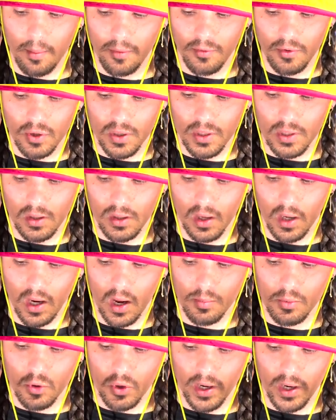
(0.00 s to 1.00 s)
If you just look
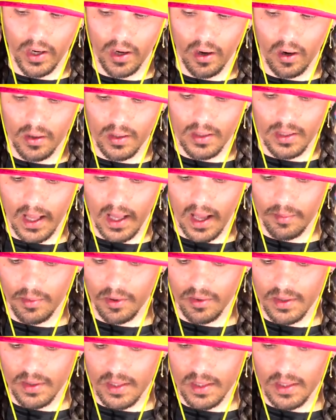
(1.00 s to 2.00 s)
up trading card slab,
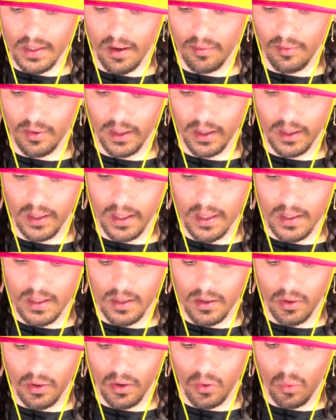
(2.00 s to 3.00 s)
you'll see stuff like this
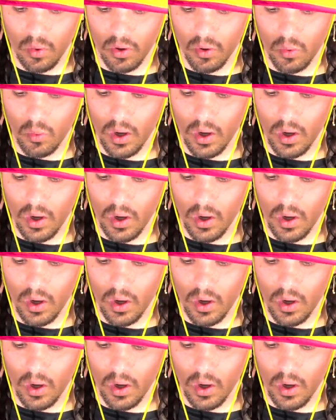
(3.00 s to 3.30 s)
and you can order